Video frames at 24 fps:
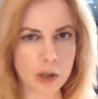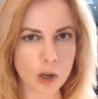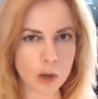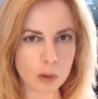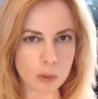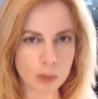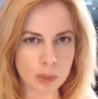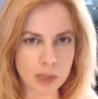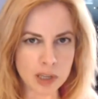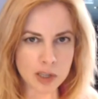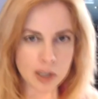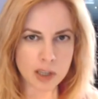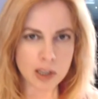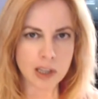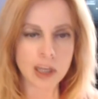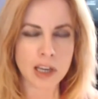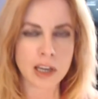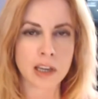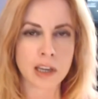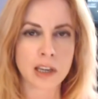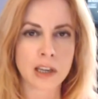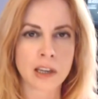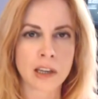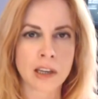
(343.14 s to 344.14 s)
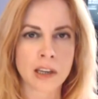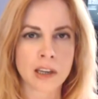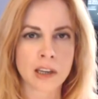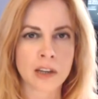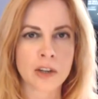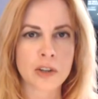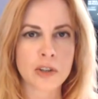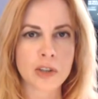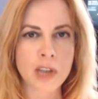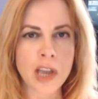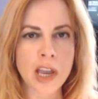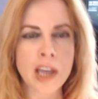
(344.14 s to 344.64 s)
so basically,
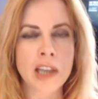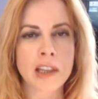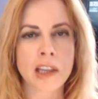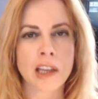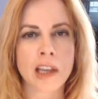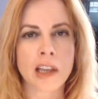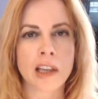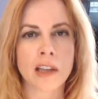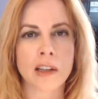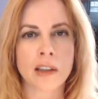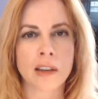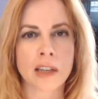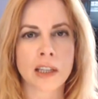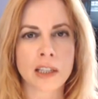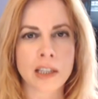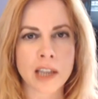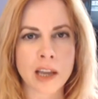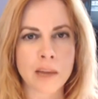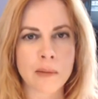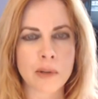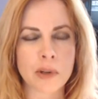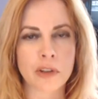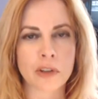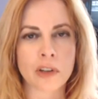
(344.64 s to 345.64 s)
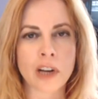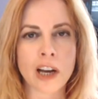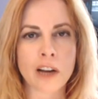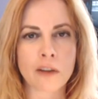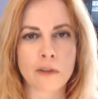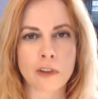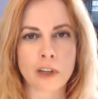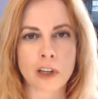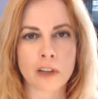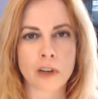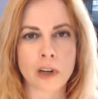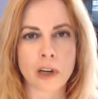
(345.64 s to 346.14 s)
you're saying that the
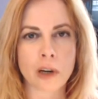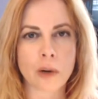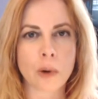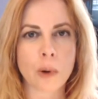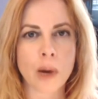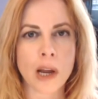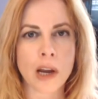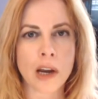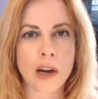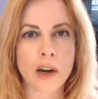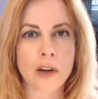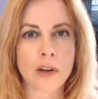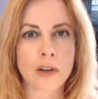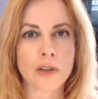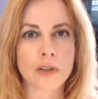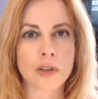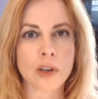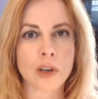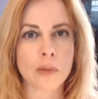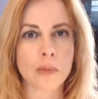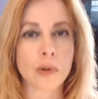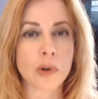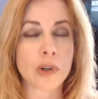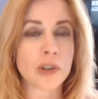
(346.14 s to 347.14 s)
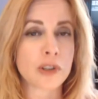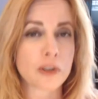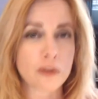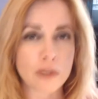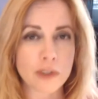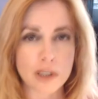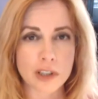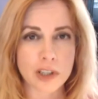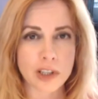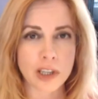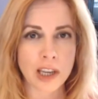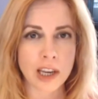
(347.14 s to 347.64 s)
demographic requires a more
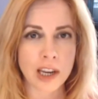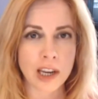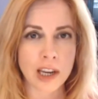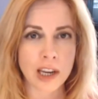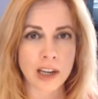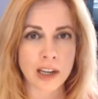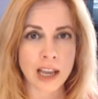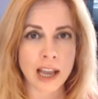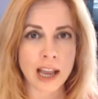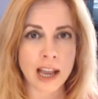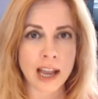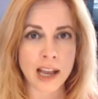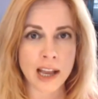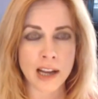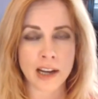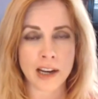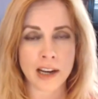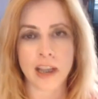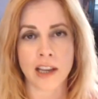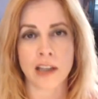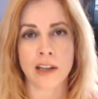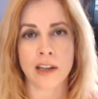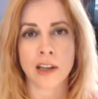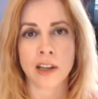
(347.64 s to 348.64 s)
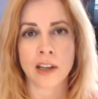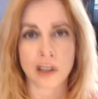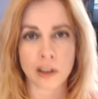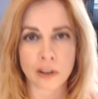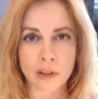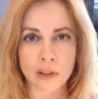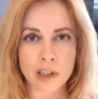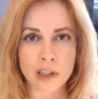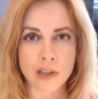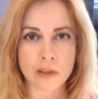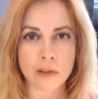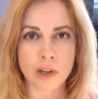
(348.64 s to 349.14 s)
sophisticated ad and an
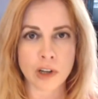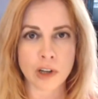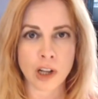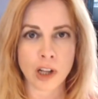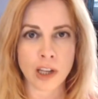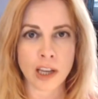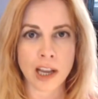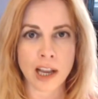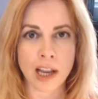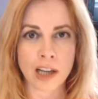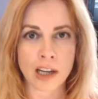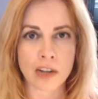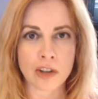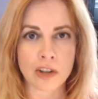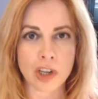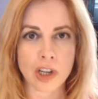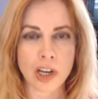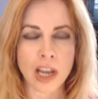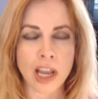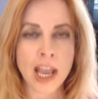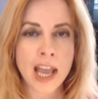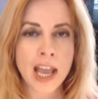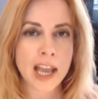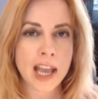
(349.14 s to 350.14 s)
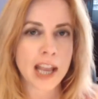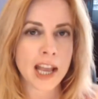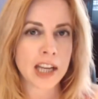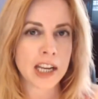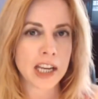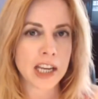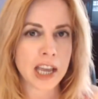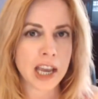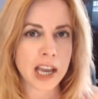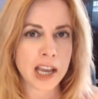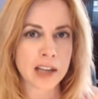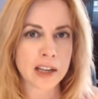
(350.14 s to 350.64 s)
aggressive call to action, and
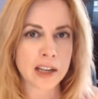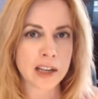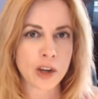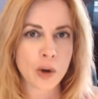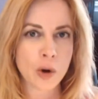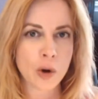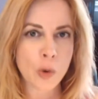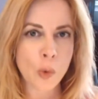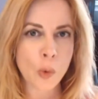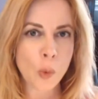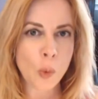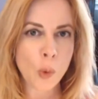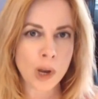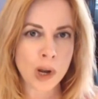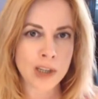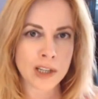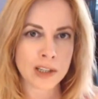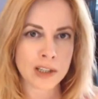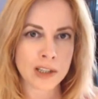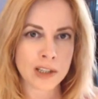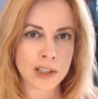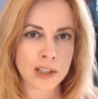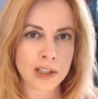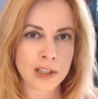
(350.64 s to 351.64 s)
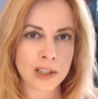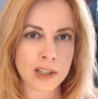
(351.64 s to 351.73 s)
yet what